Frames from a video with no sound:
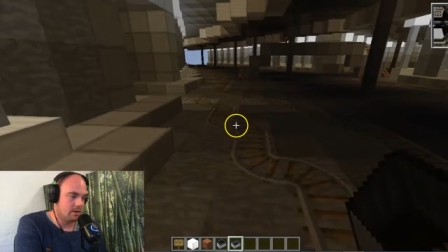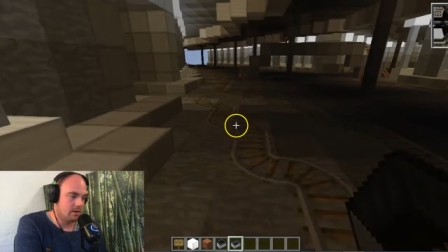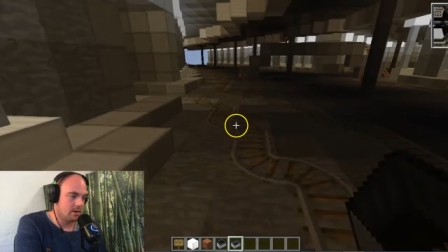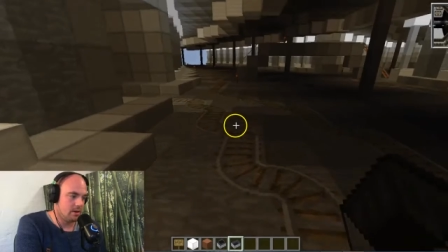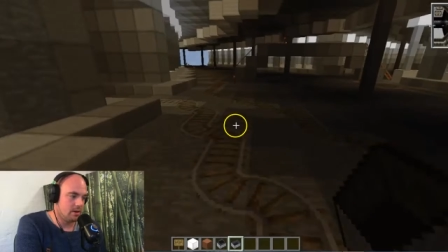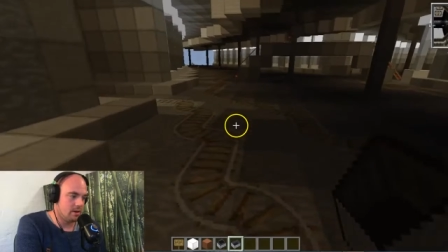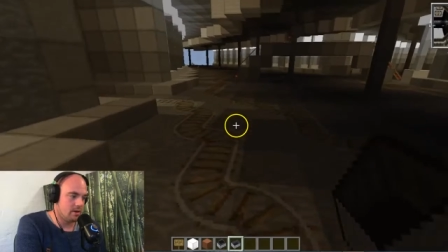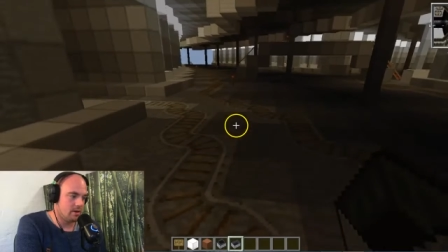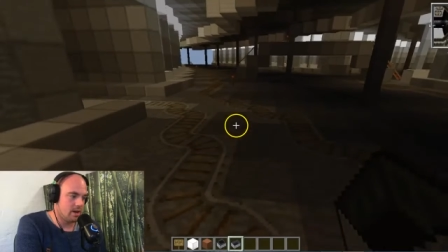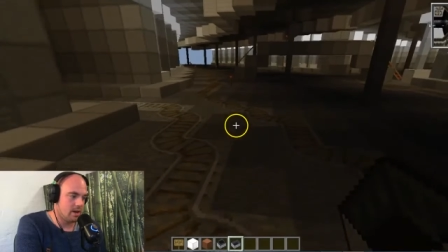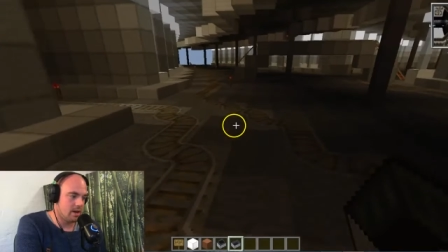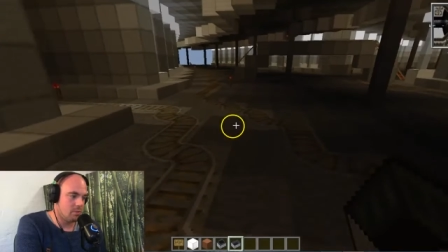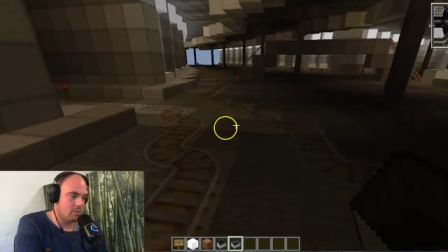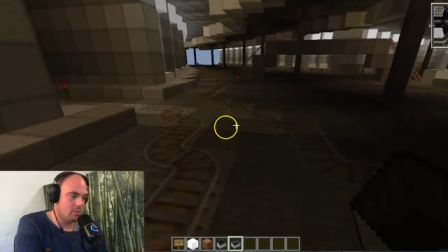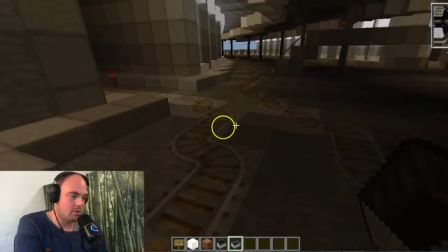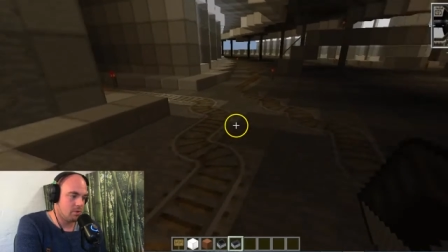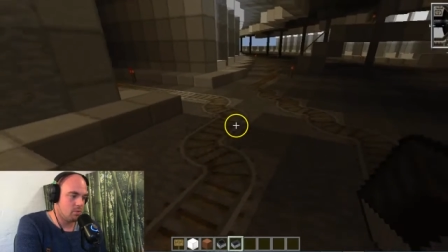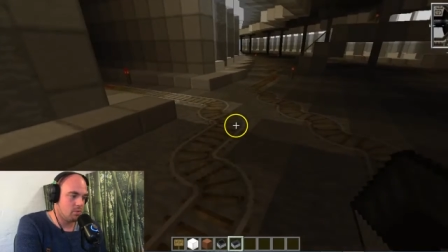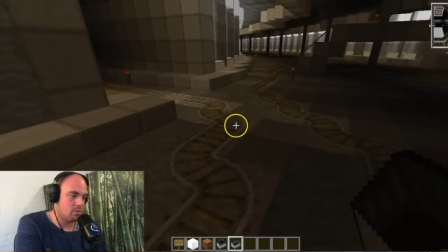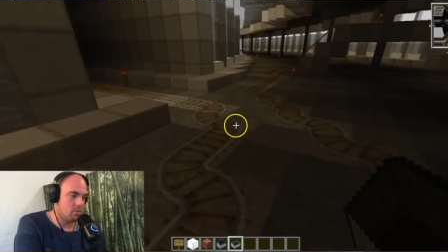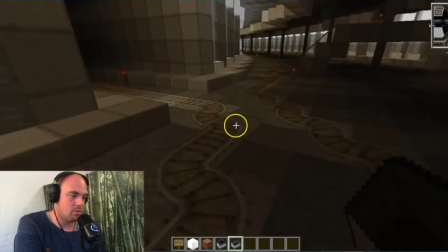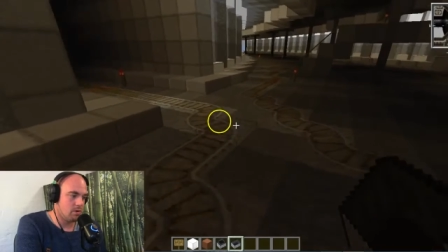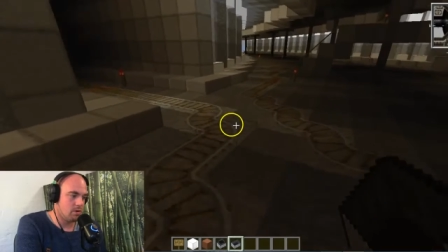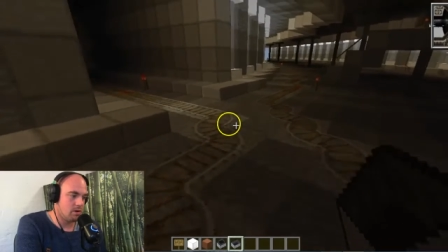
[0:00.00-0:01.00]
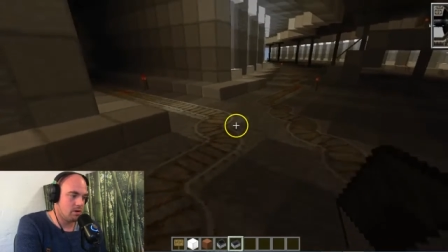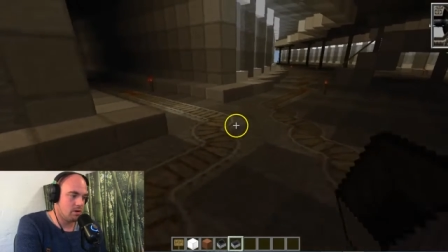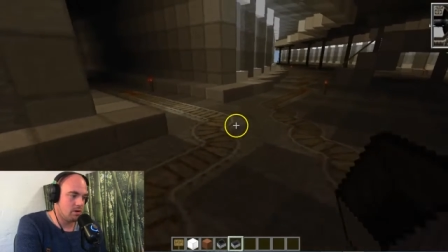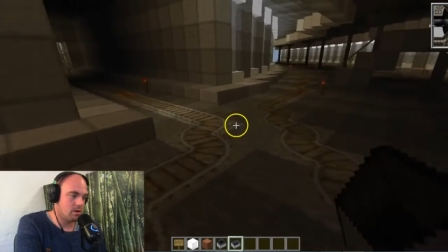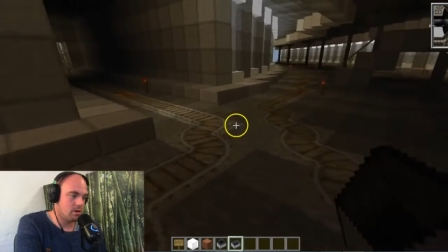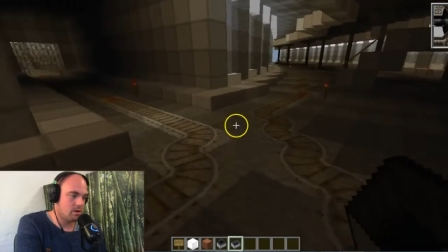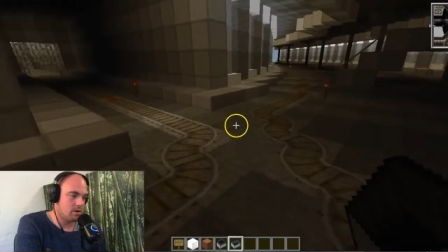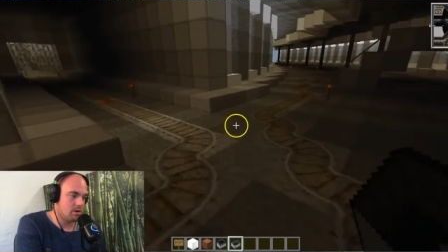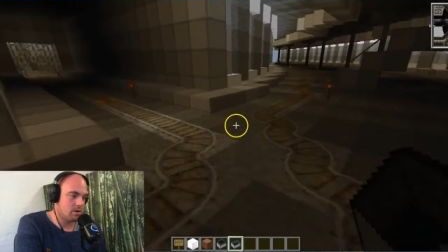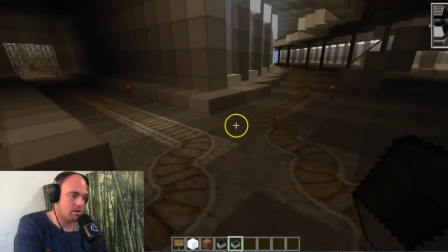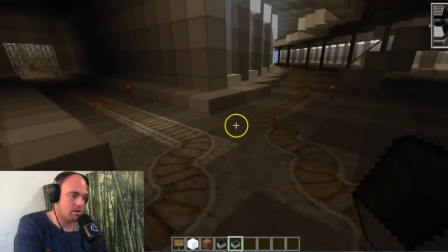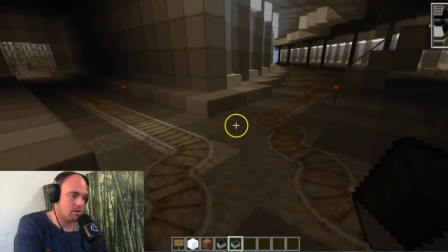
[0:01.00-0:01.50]
Okay, we,
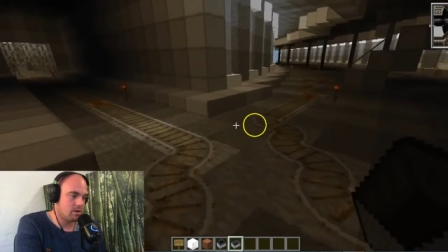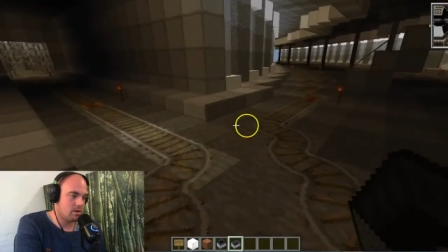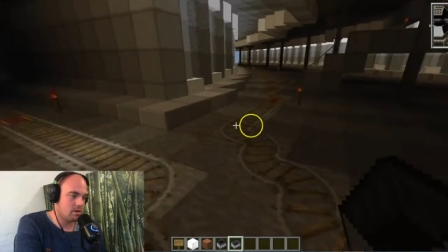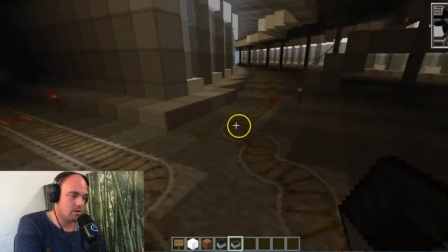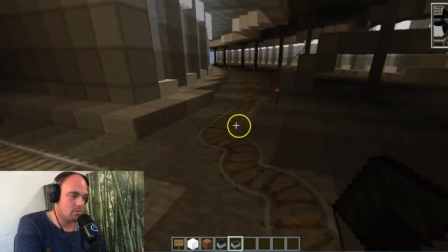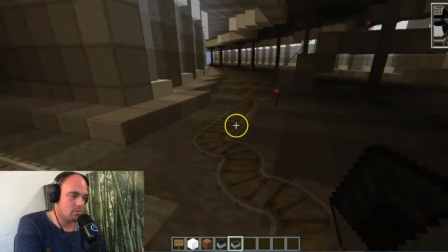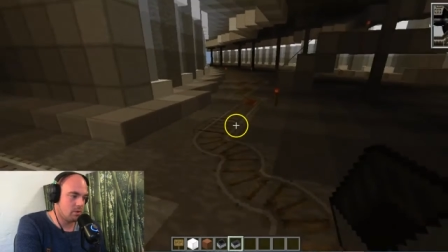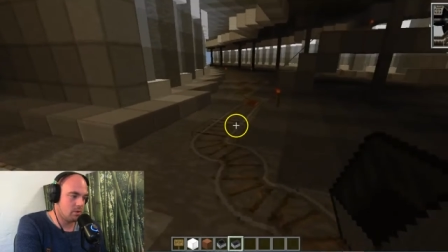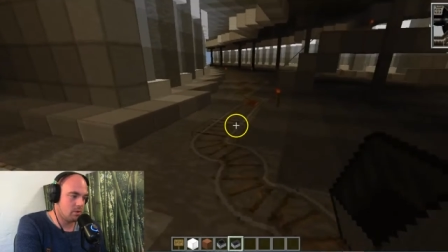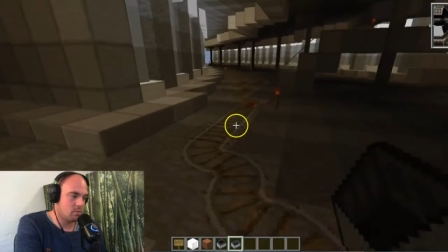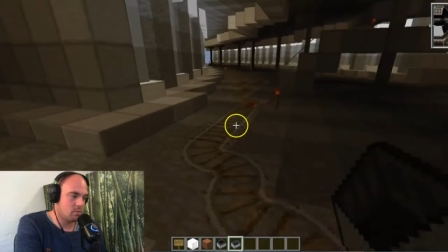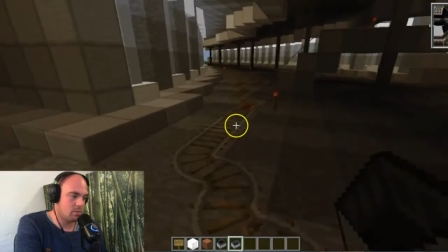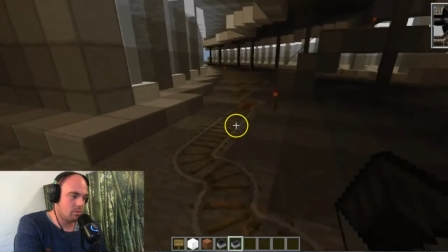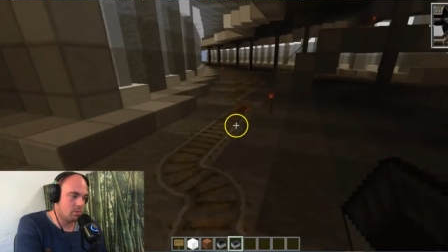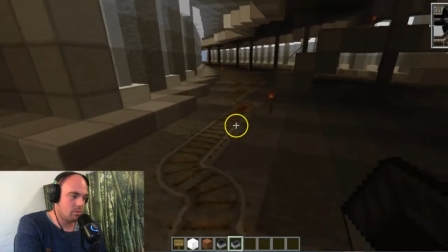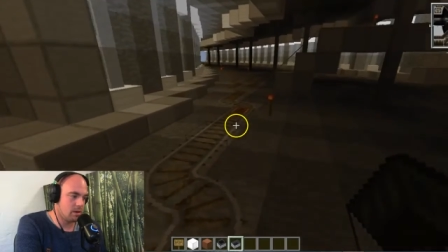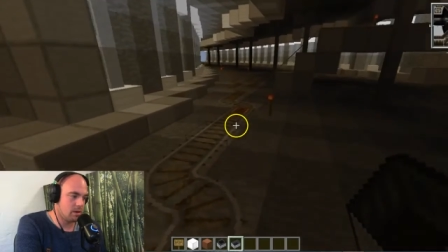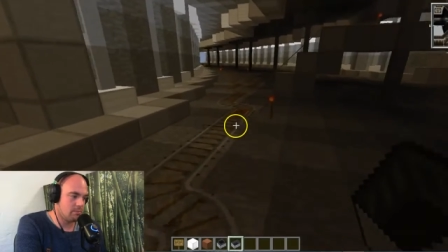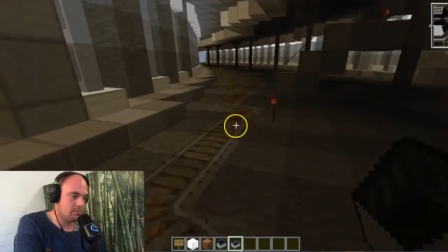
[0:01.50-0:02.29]
we want